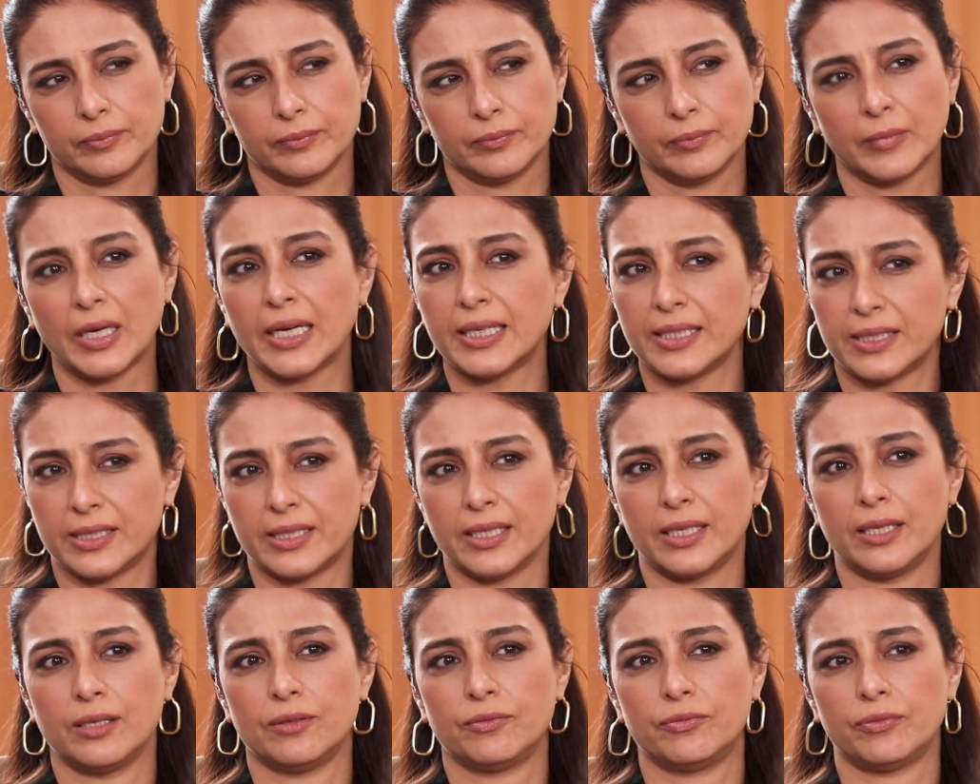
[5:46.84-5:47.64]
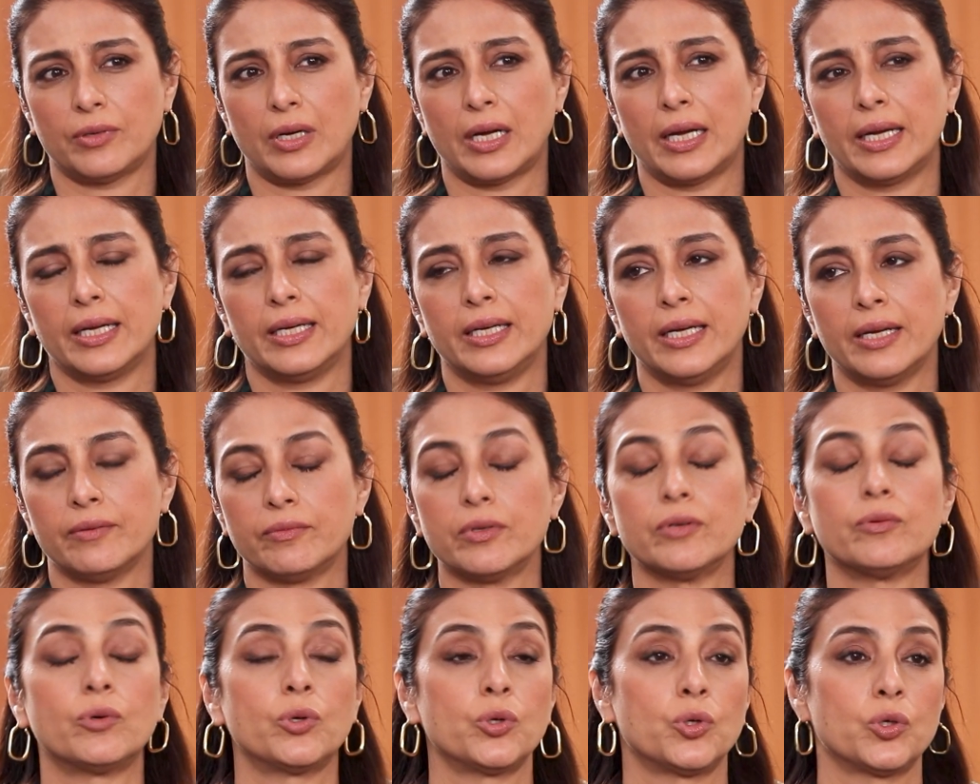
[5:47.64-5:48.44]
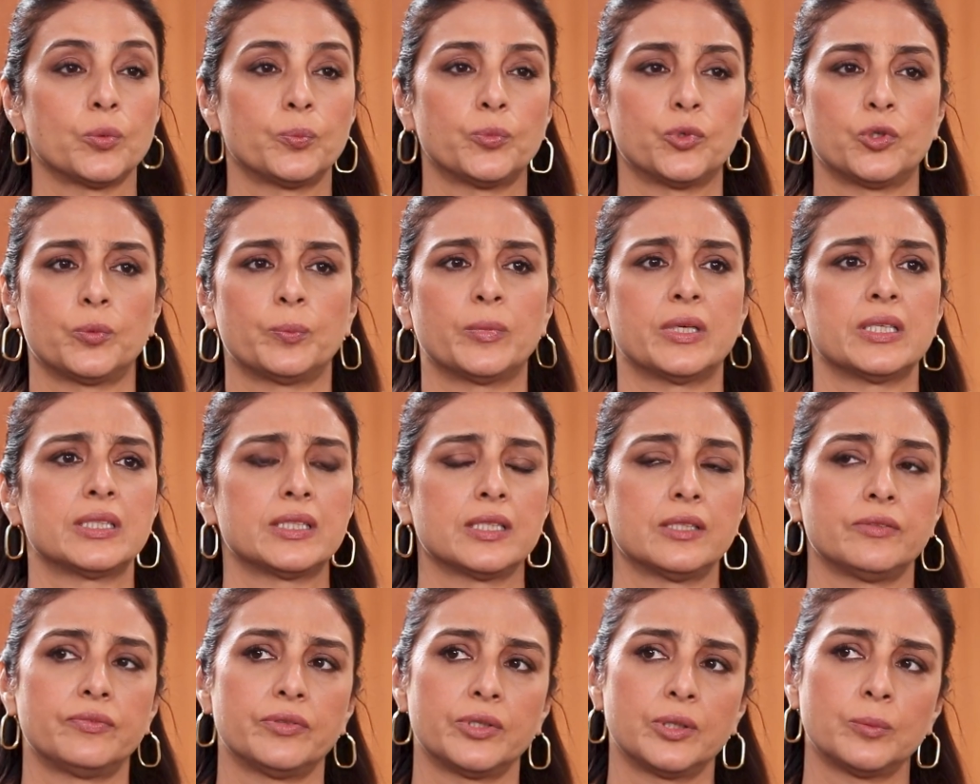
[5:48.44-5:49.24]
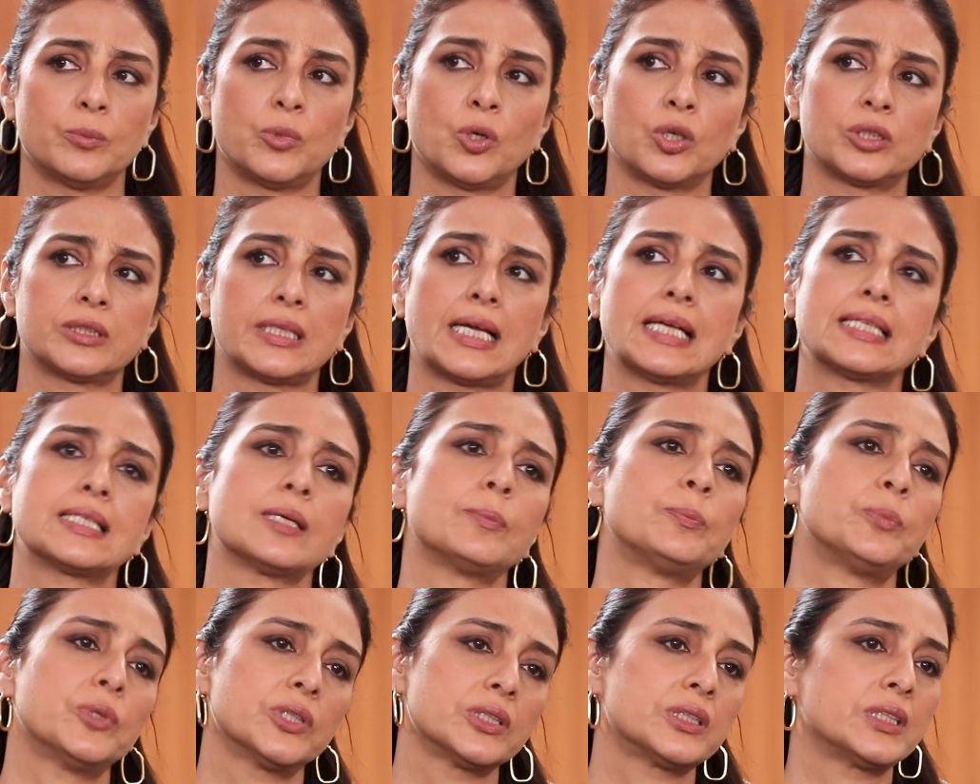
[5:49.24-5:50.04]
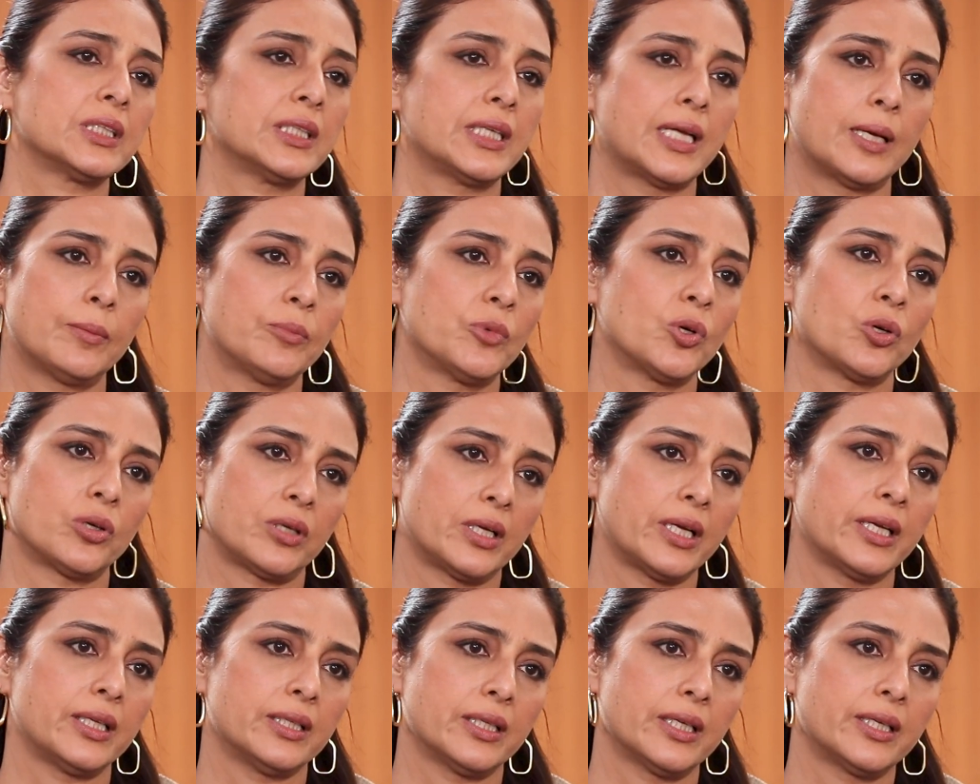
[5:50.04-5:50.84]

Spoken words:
myself. I never want to put myself in a box. As a person, I'm not like